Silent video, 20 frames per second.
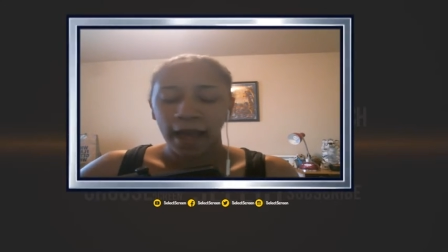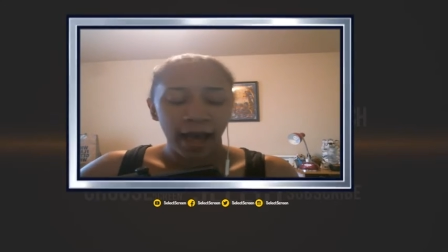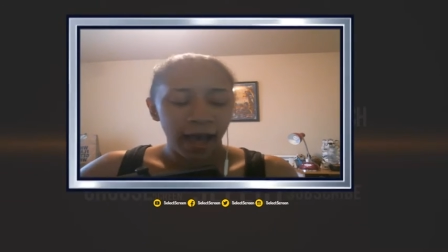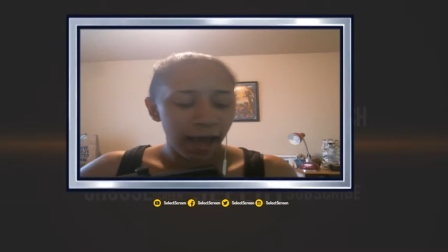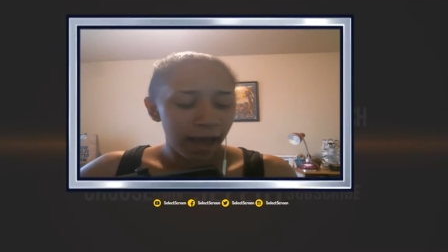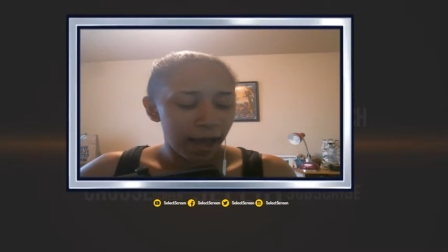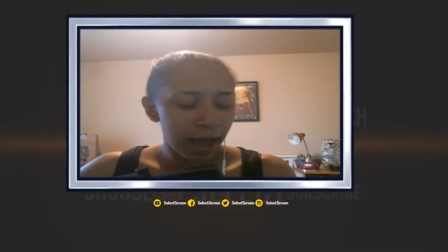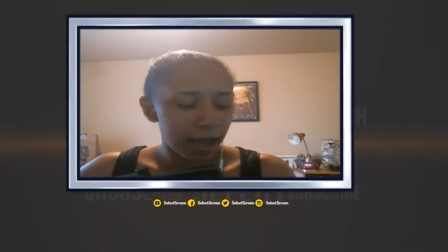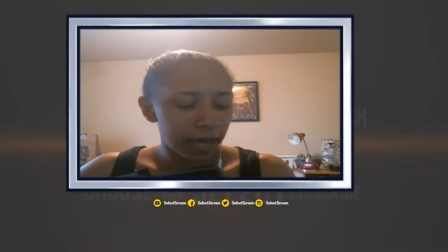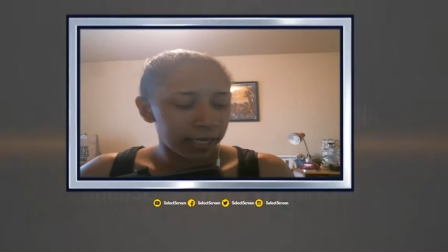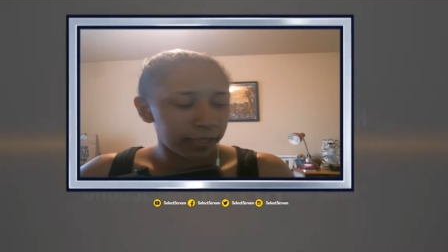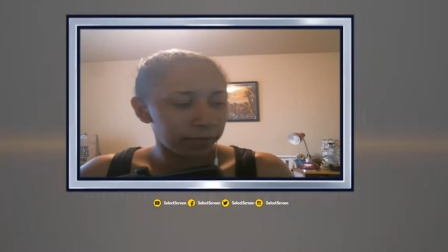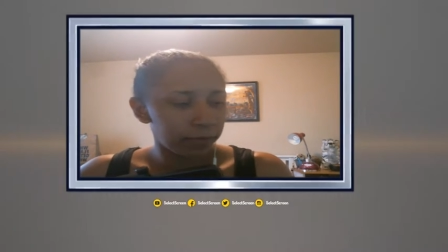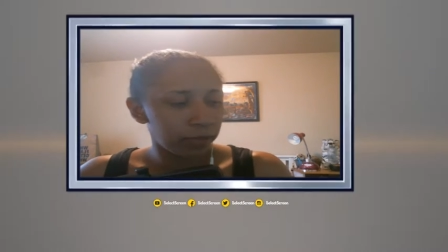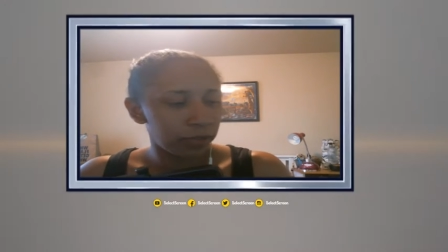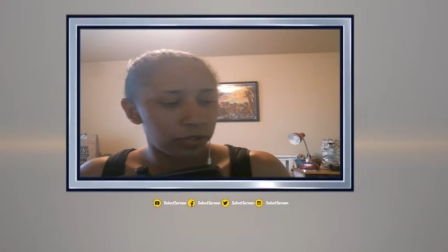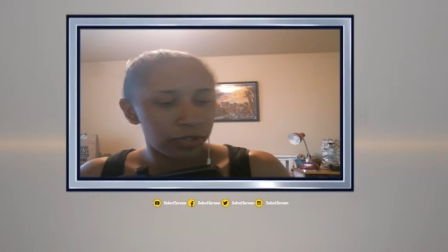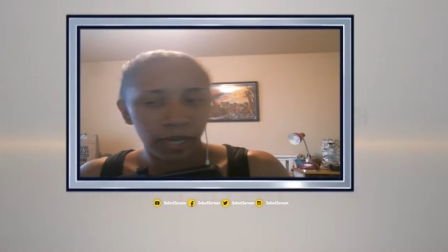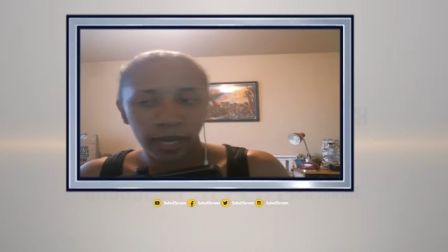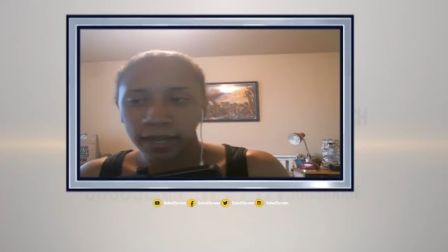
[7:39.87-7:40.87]
I
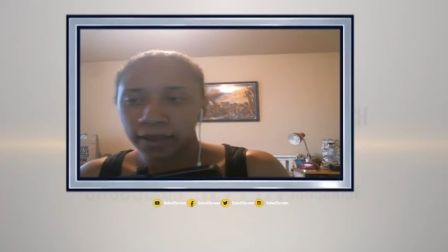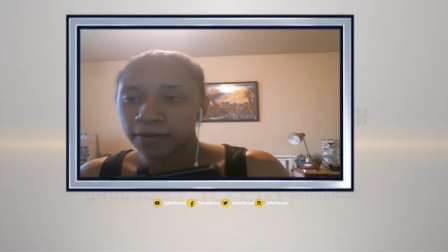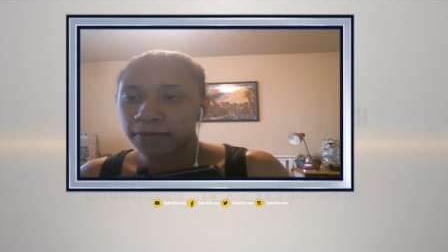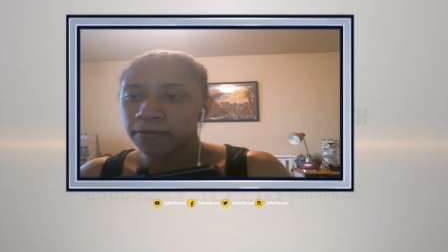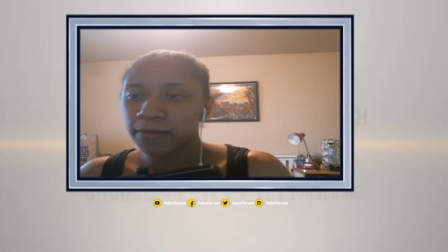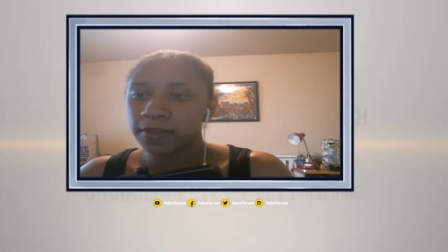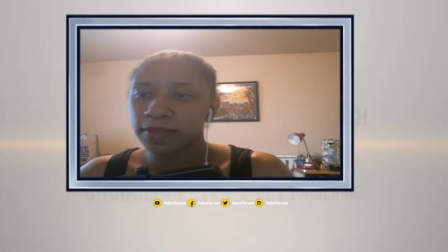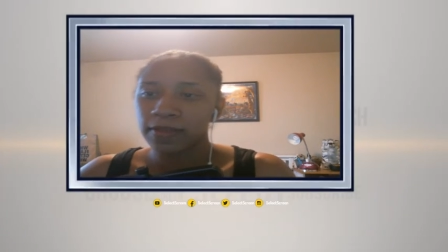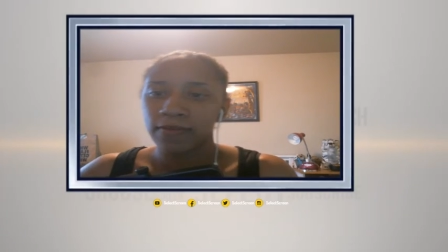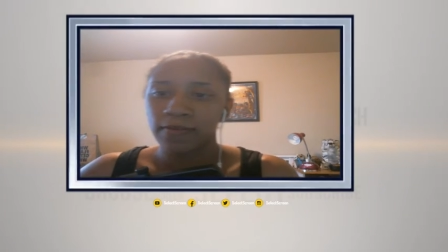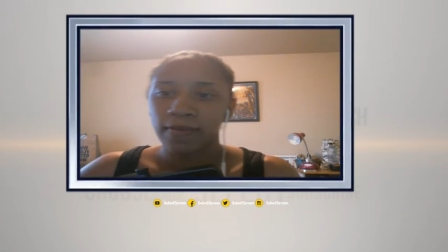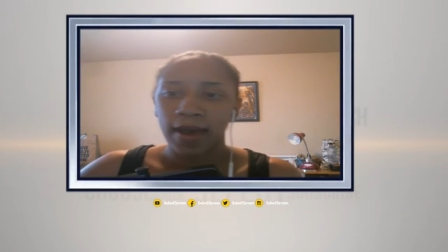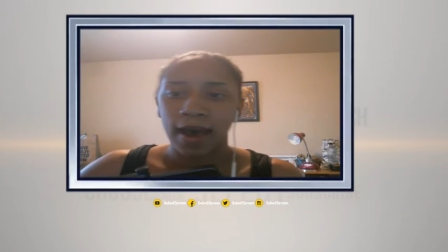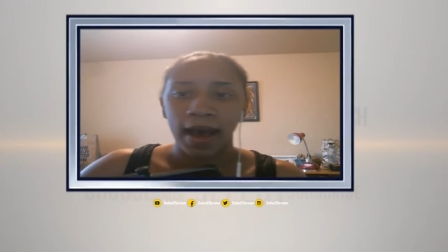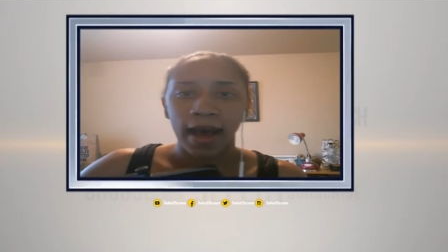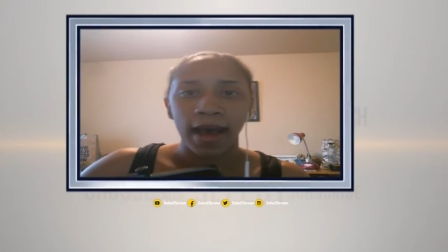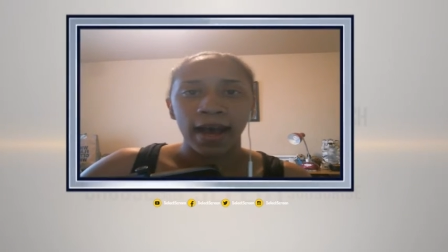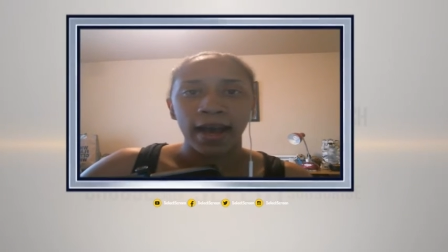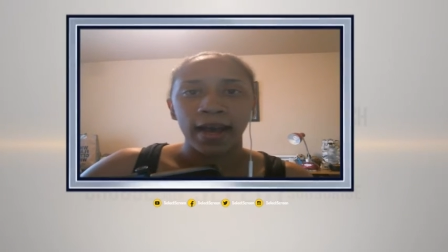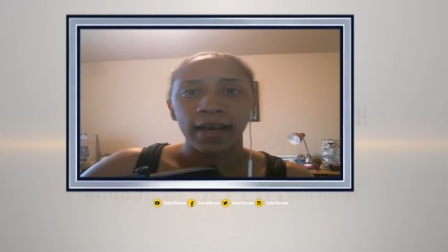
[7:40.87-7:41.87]
will check in with you
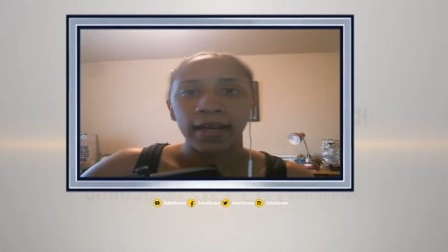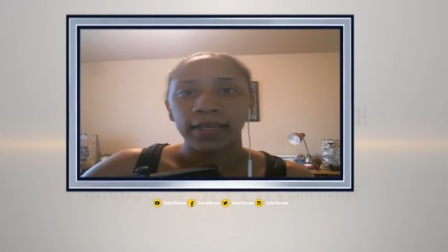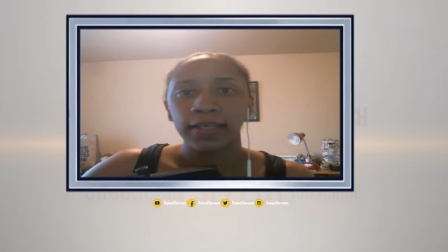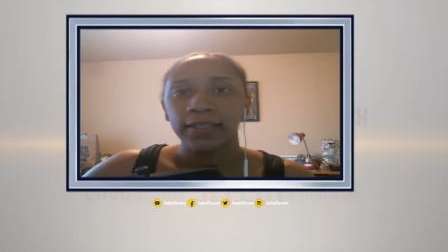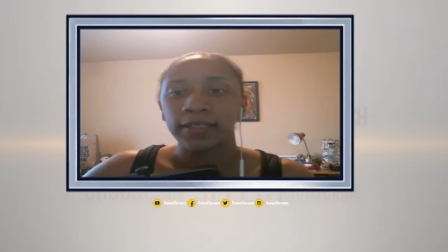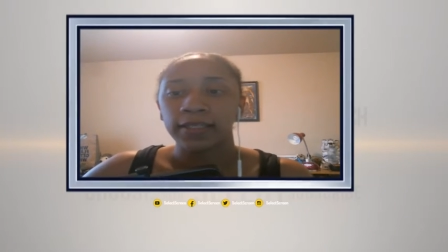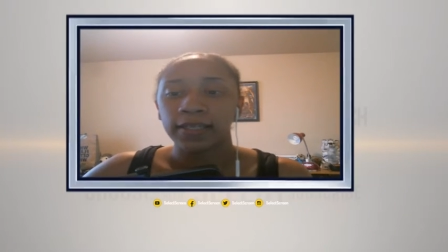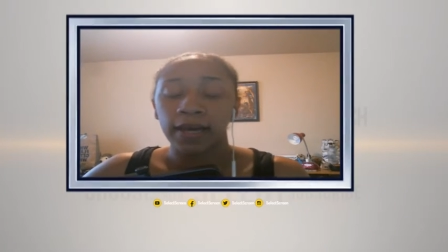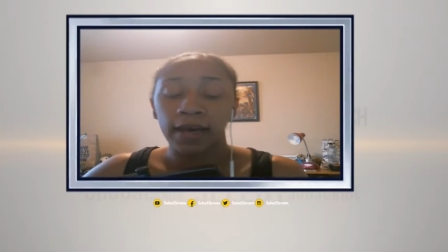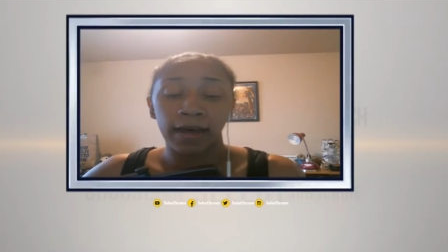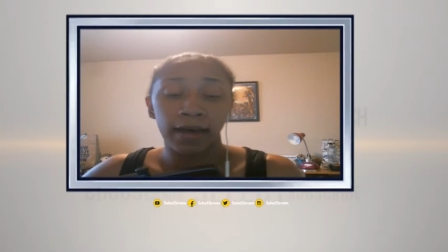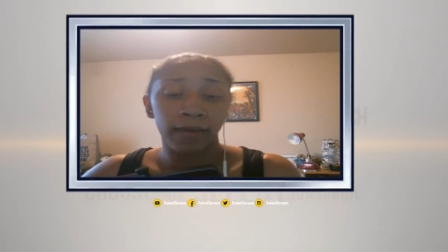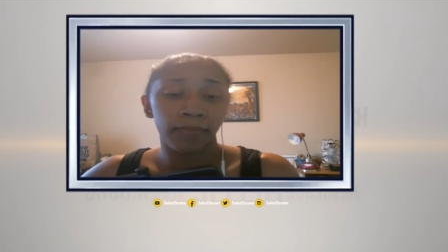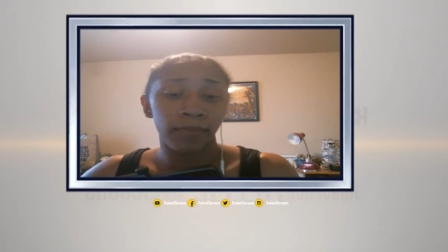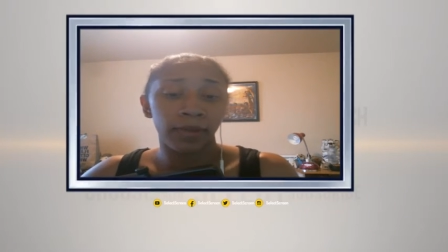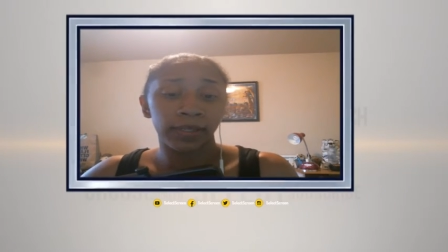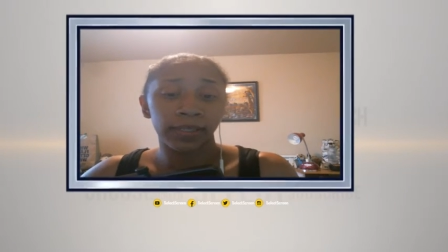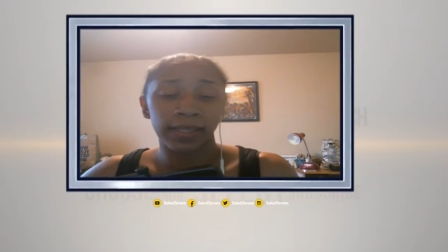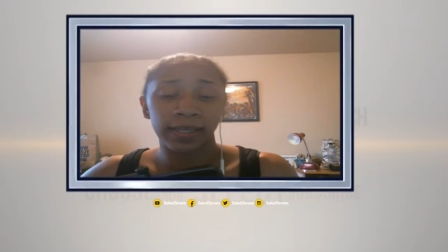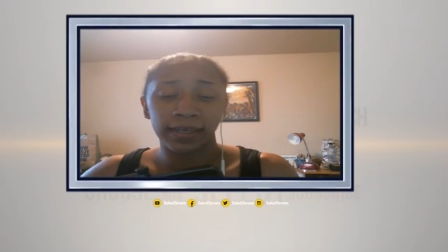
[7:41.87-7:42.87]
guys um,
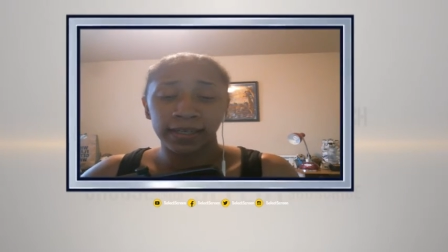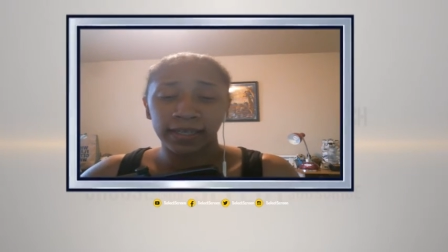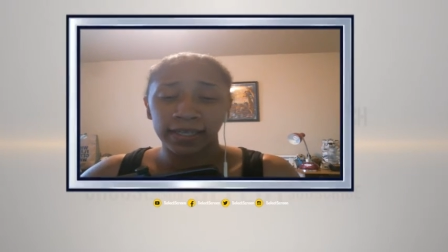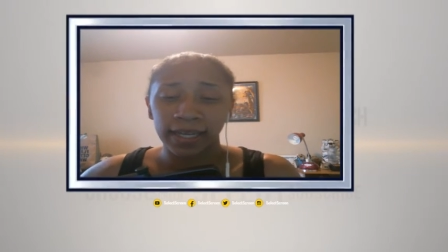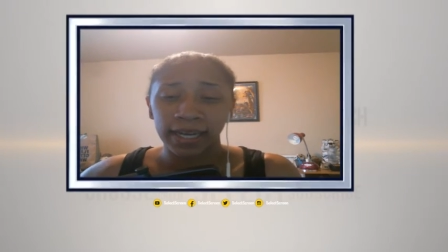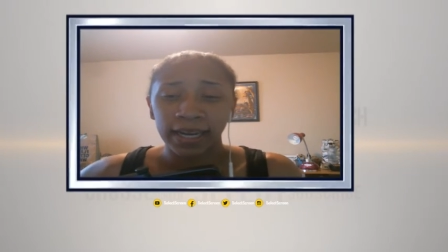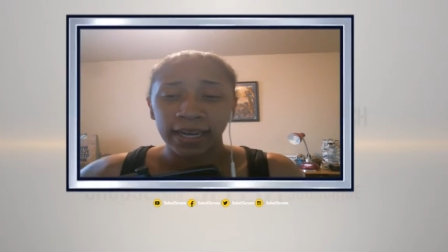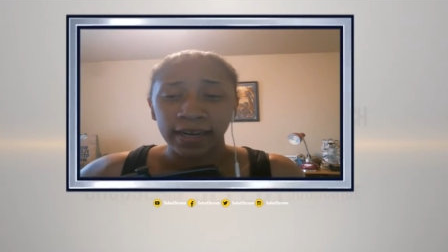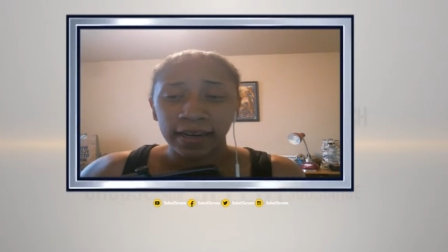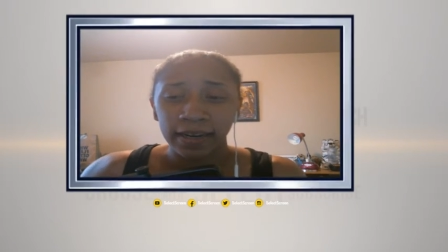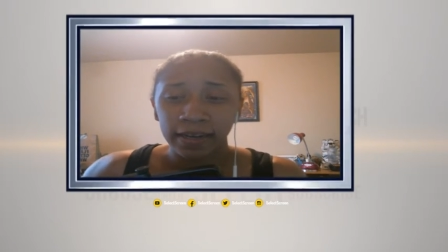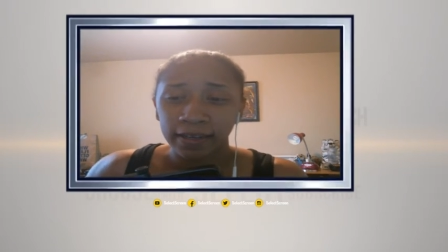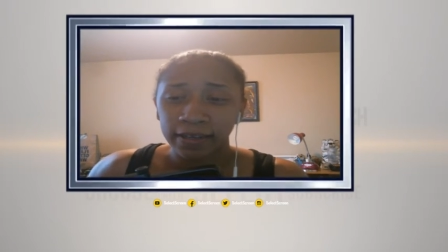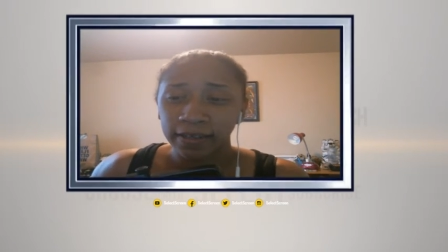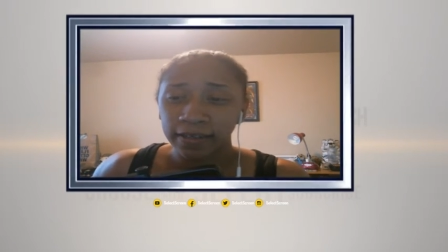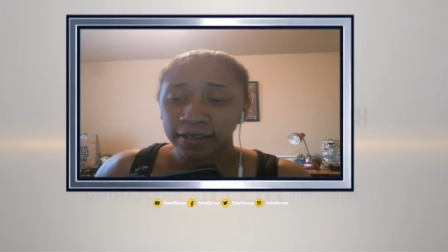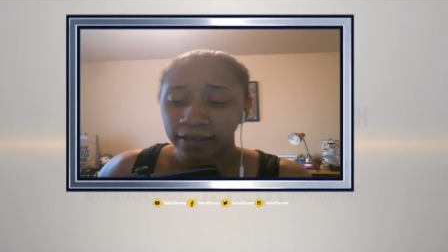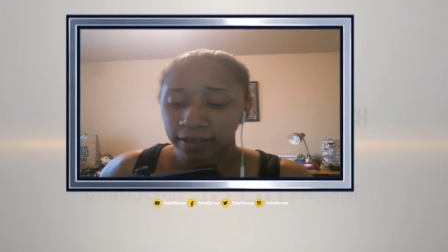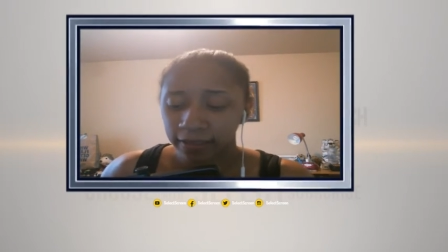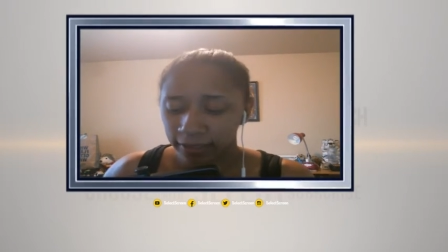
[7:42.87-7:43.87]
a little later,